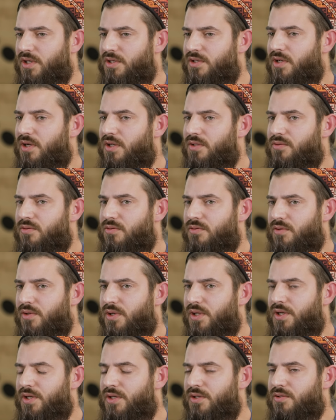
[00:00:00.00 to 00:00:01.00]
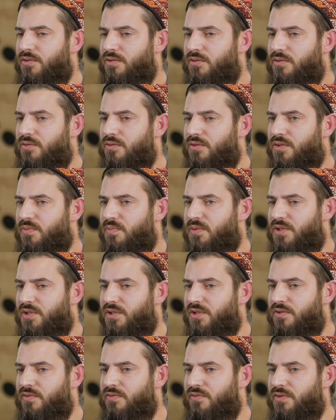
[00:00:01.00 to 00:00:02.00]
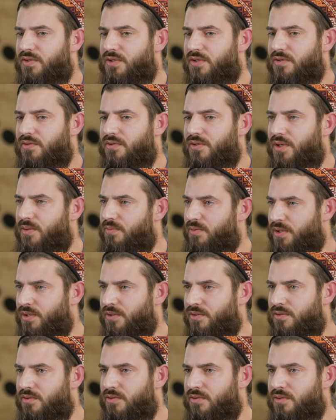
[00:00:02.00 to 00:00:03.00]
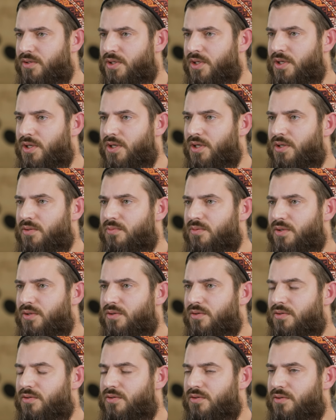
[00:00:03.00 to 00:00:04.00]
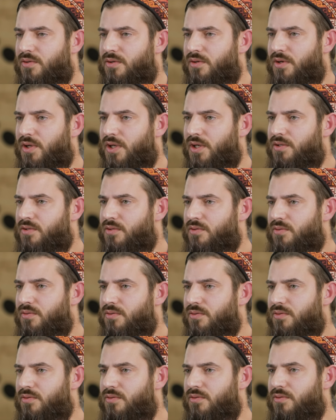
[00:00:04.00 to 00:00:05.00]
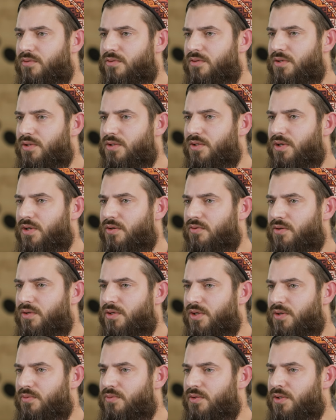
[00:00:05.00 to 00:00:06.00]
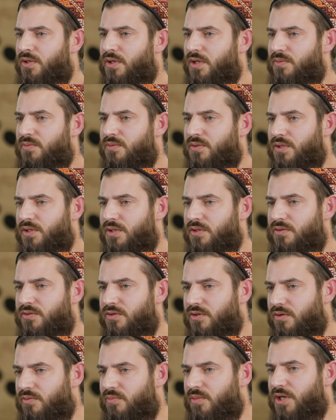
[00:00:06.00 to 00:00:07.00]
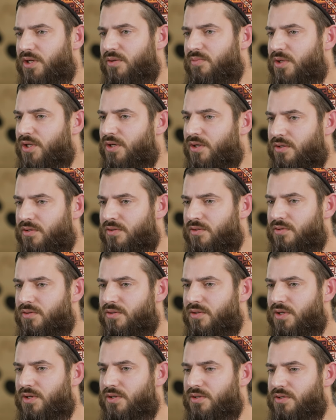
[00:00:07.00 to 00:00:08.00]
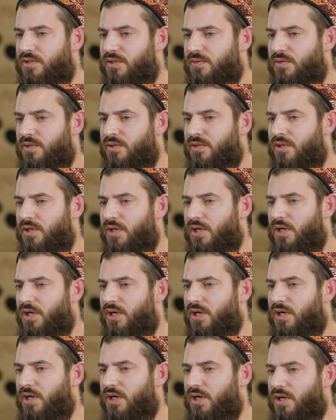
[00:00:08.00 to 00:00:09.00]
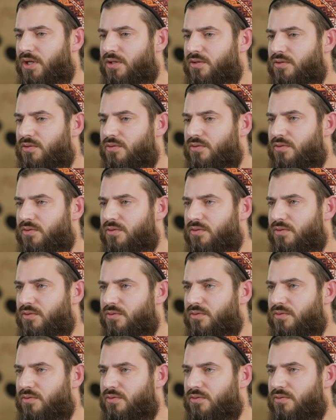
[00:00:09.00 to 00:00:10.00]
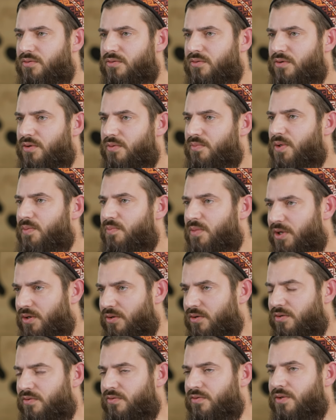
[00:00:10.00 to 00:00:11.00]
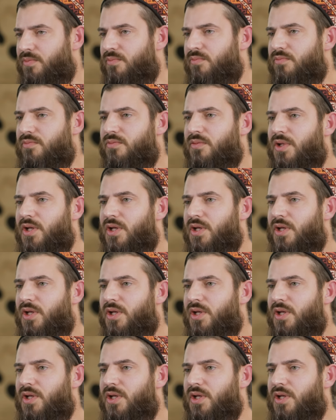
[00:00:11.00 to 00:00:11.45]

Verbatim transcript: It's hard to relate to a specific event because next to the Aulia we have seen so many miracles that it's even hard to, to, to remember all of them.